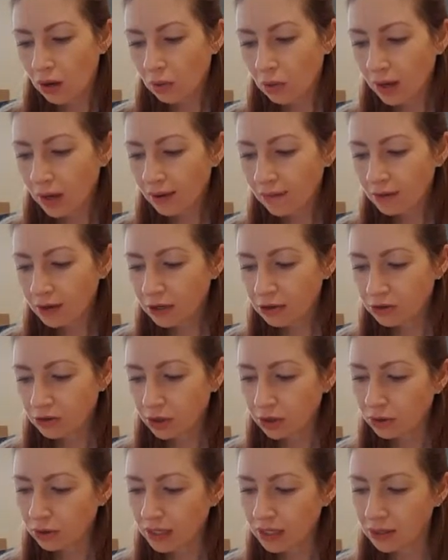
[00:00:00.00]
Why haven't you
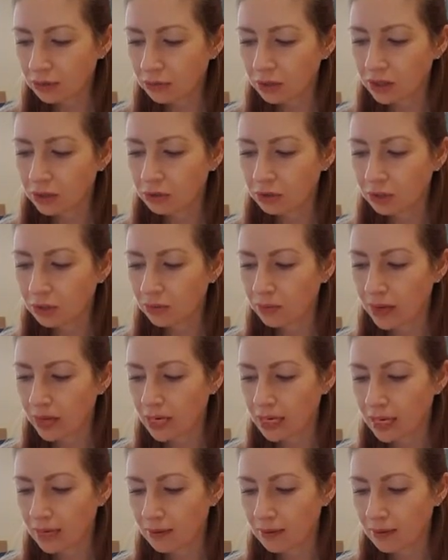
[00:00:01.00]
told anyone you want to be an